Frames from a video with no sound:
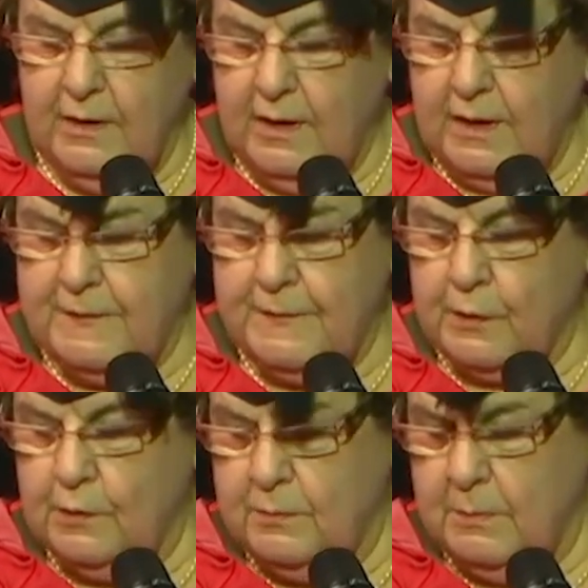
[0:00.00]
is for
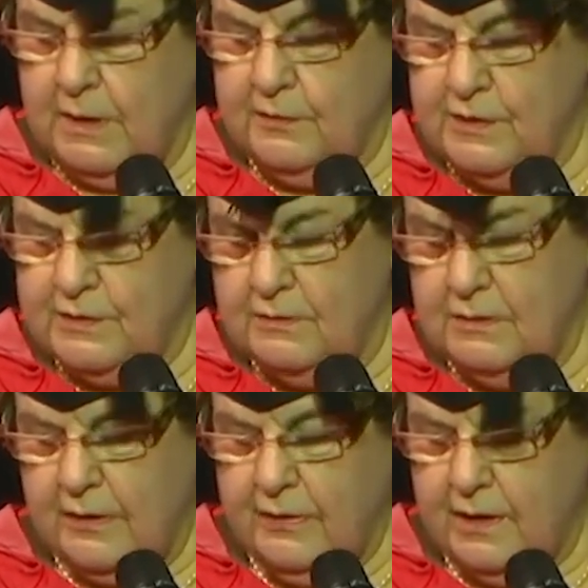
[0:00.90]
good men to do
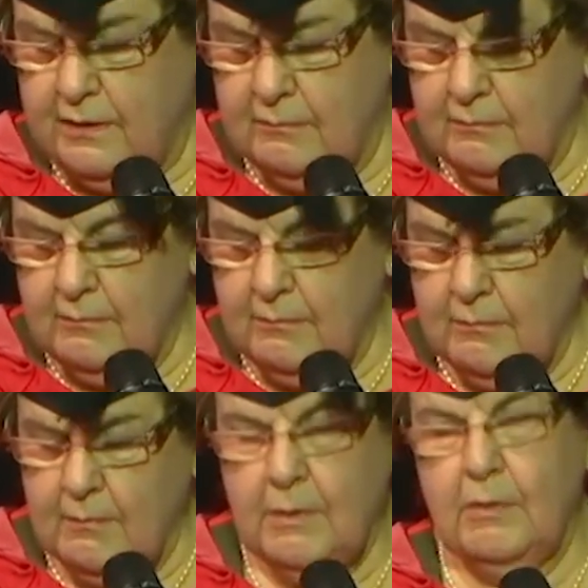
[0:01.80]
nothing,
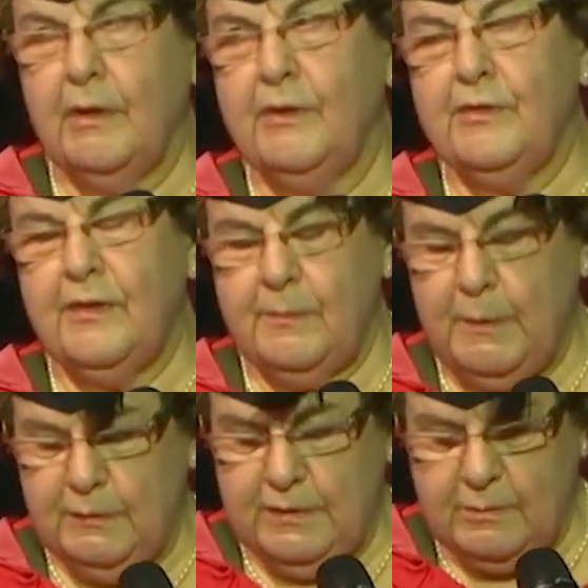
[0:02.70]
although it's
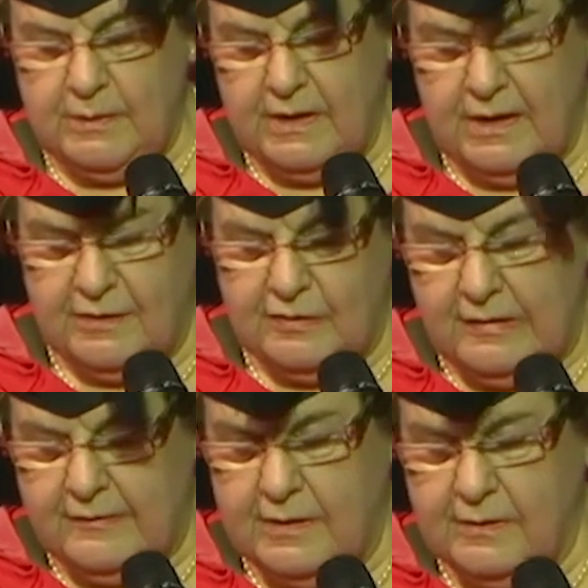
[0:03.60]
disputed whether he
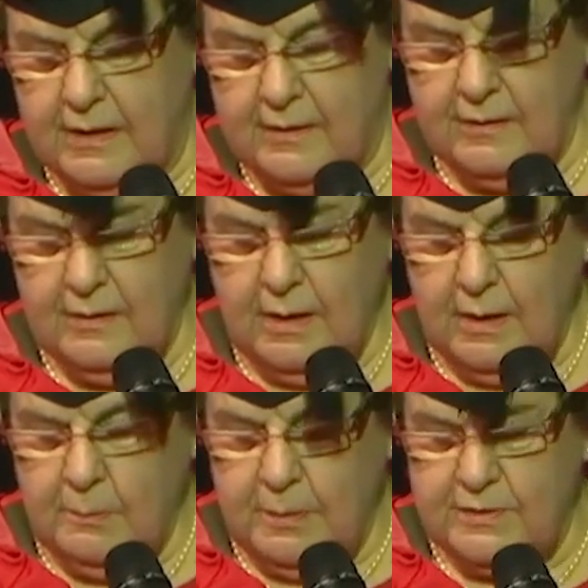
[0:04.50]
actually said that.
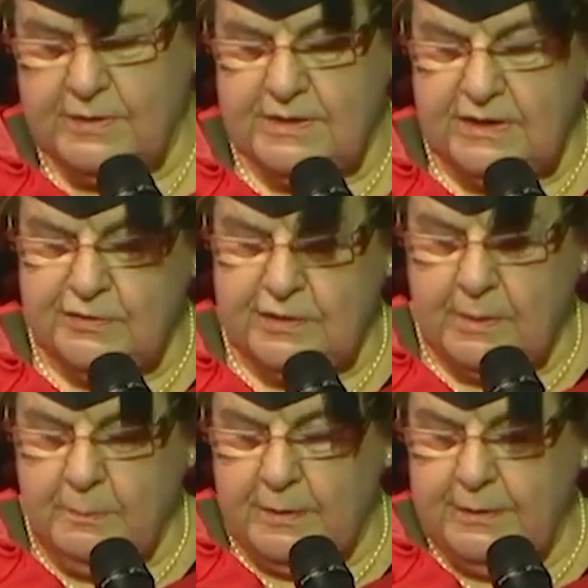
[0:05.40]
But
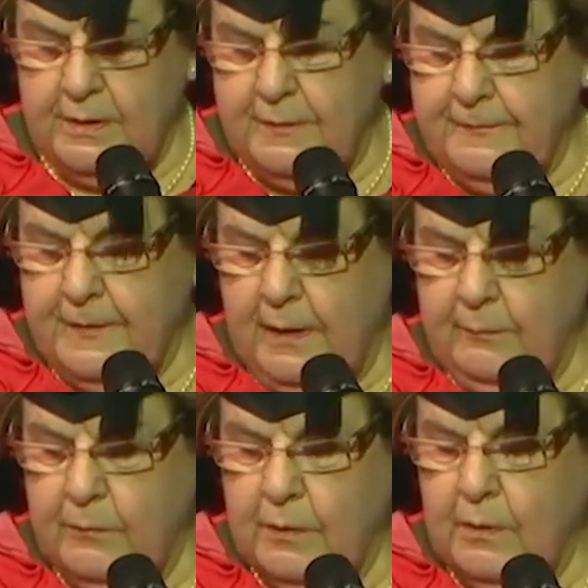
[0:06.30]
Dietrich Bonhoeffer,
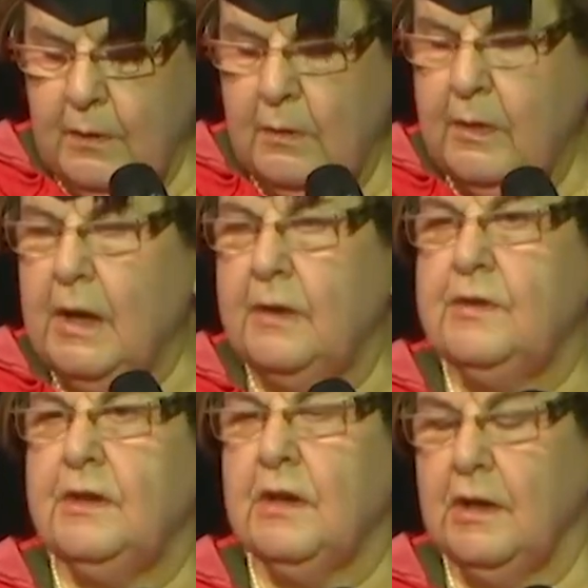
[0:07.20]
the
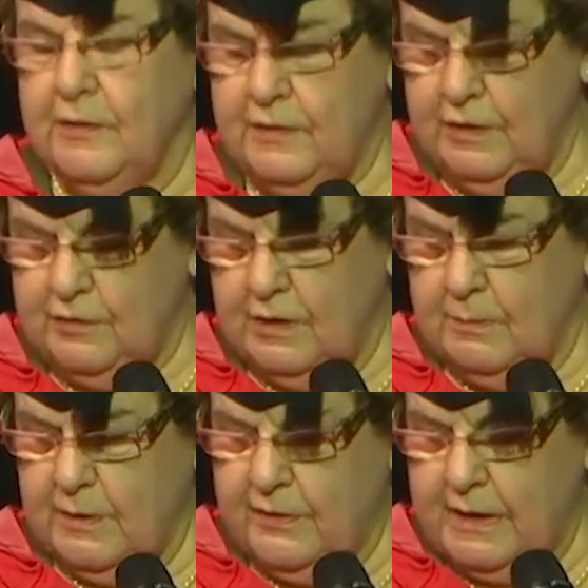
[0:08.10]
anti-Nazi
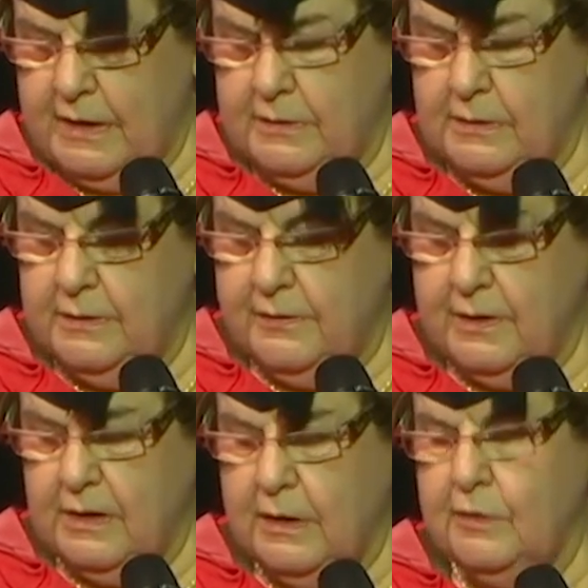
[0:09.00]
German
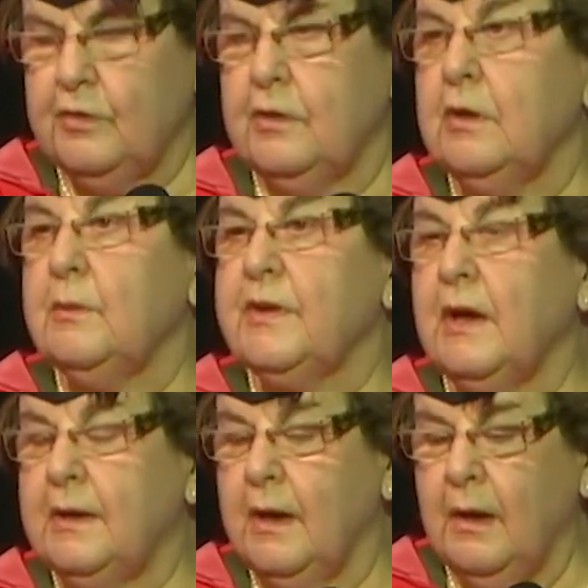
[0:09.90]
theologian who was
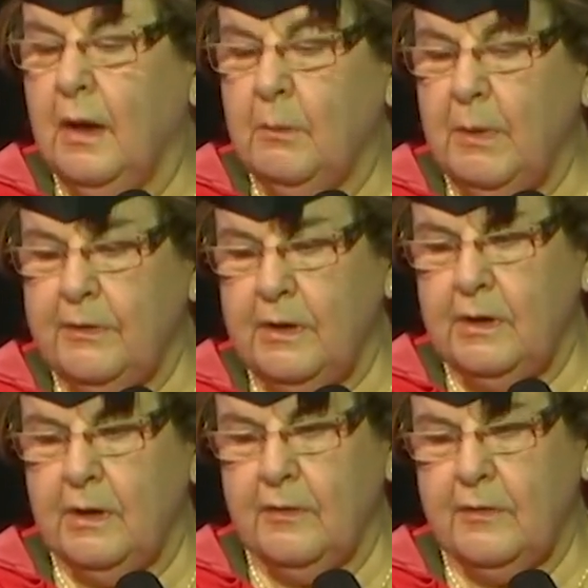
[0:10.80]
hung by the
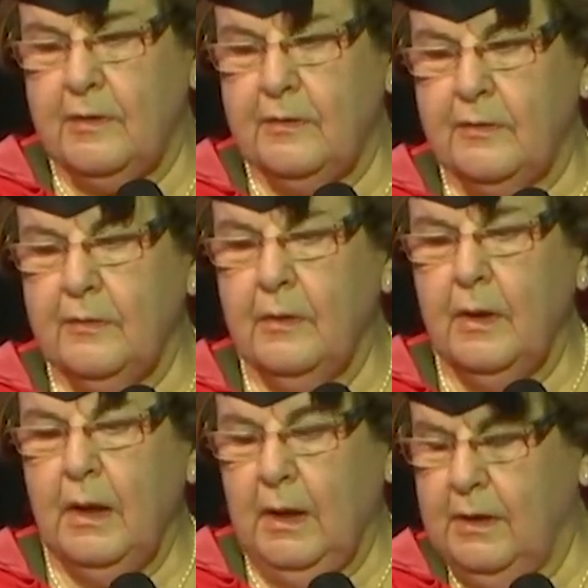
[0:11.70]
Nazis
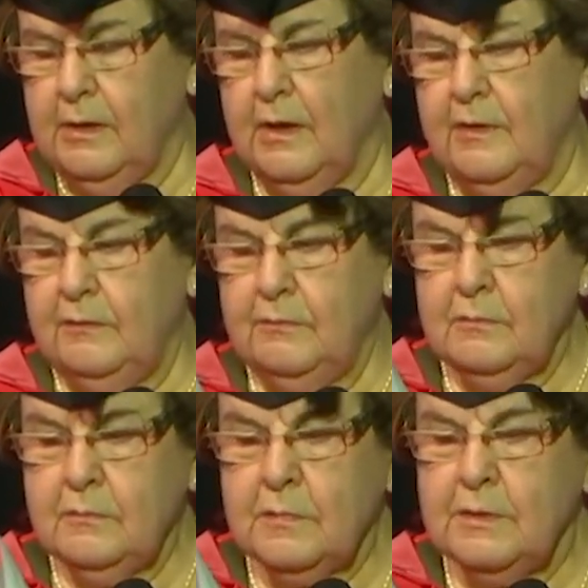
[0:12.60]
in
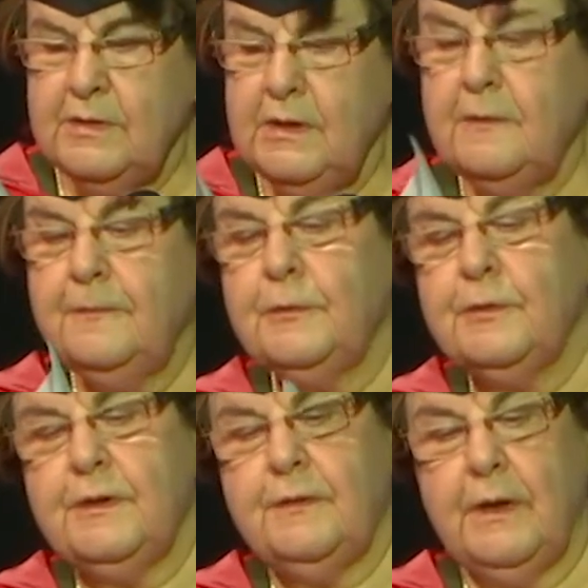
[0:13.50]

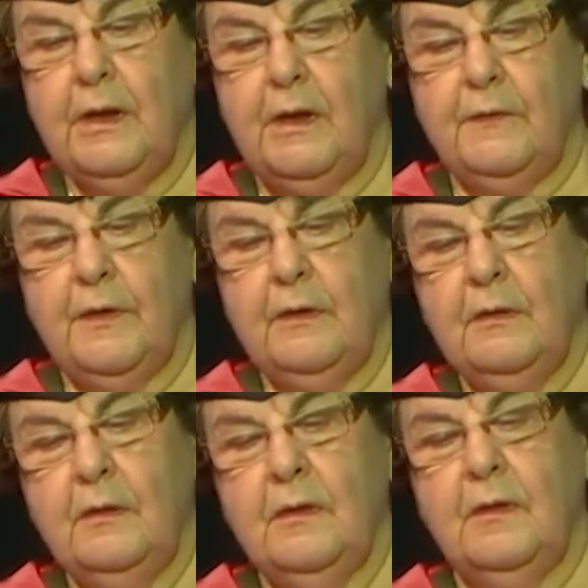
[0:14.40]
1945,
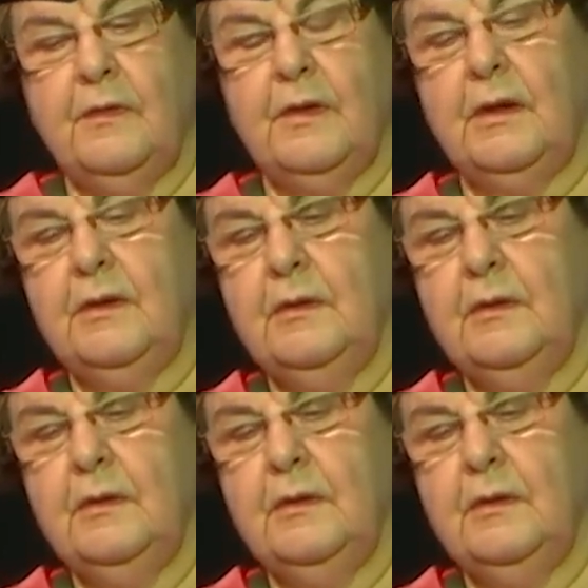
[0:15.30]
said,